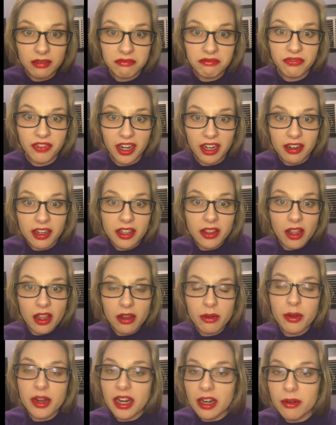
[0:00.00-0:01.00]
very
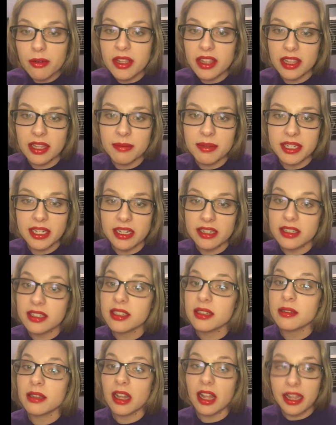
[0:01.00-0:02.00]
long wear with
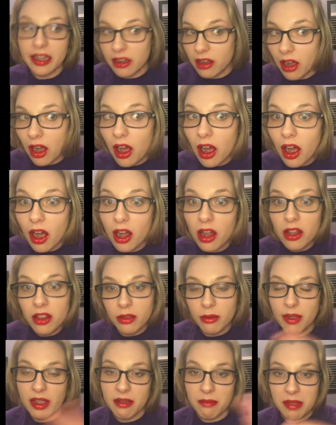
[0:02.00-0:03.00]
LipSense, like all
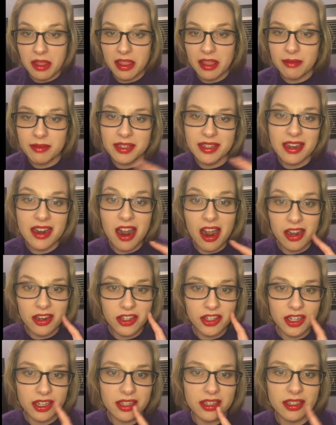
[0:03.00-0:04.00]
the way on my lips, not
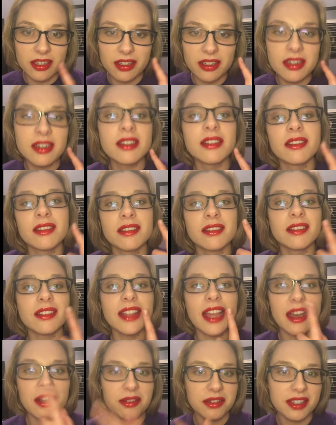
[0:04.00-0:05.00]
just
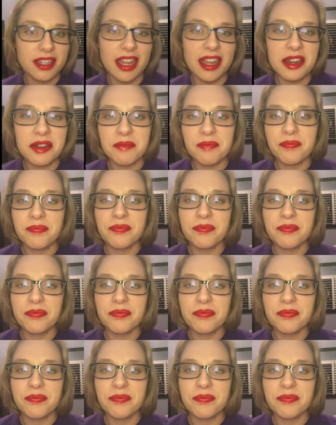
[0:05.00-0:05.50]
the outside.